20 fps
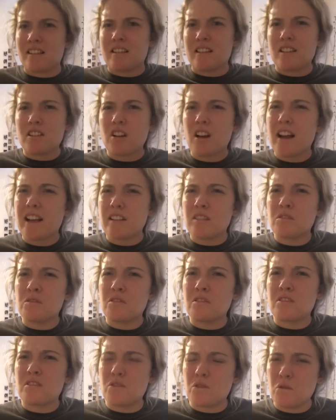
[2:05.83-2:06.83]
These are high school
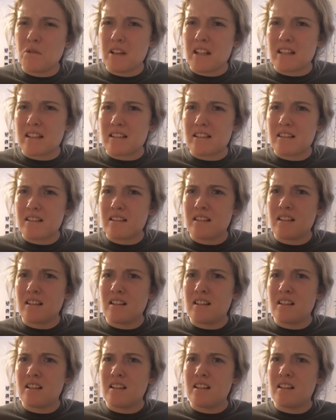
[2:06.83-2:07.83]
students.
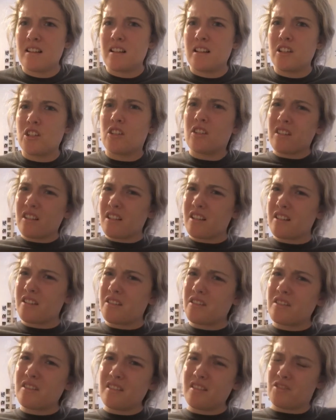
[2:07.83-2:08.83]
You're
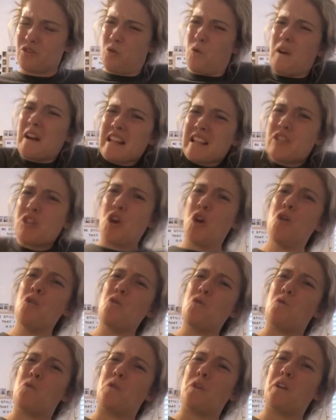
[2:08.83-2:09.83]

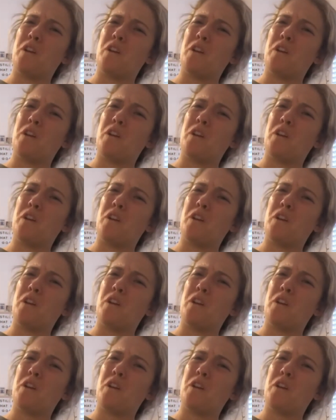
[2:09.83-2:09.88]
22.